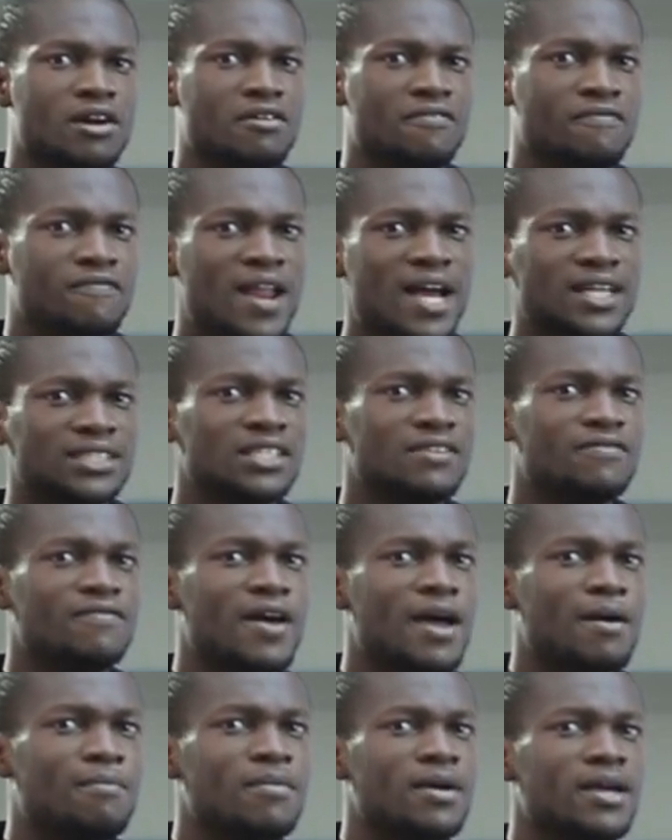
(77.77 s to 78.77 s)
reflexive
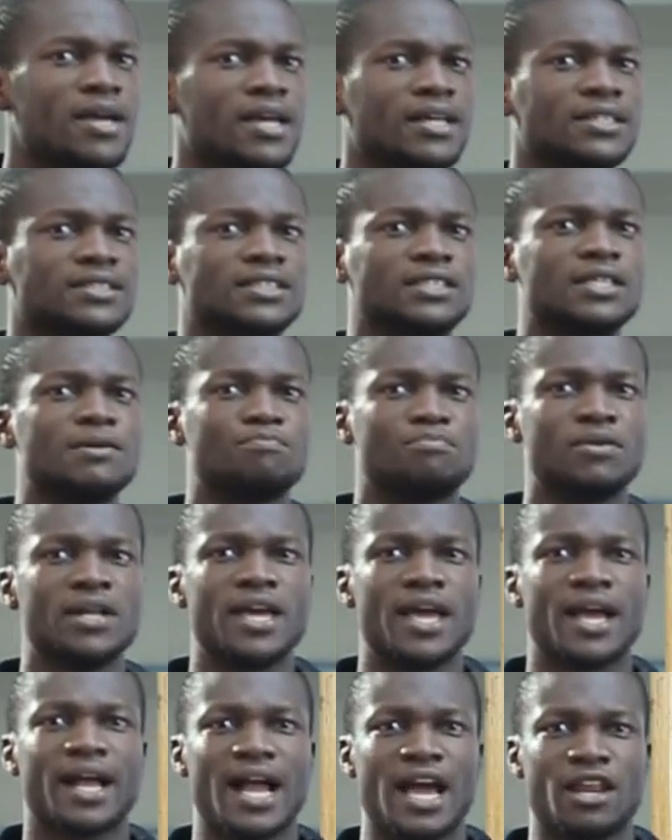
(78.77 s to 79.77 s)
verb is
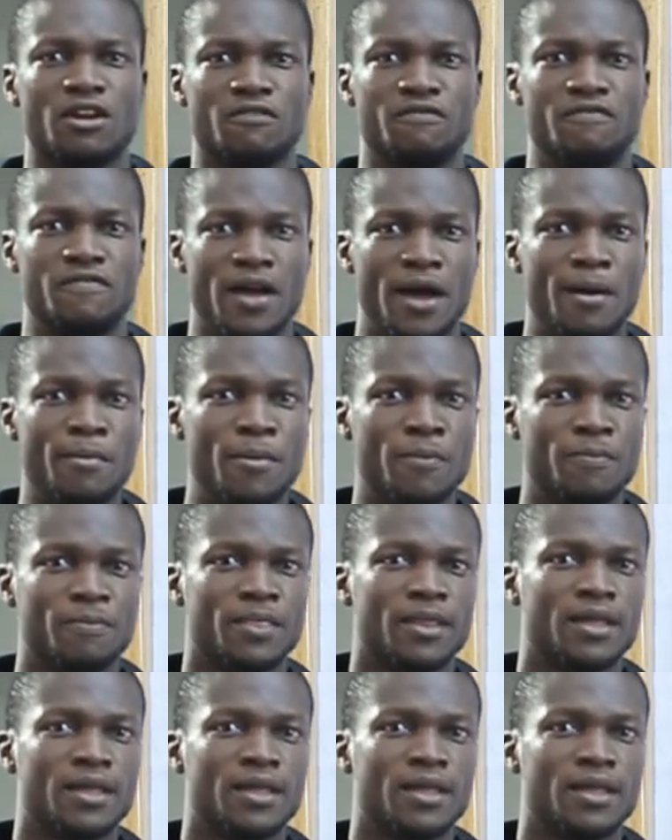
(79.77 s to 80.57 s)
simply a kind of verb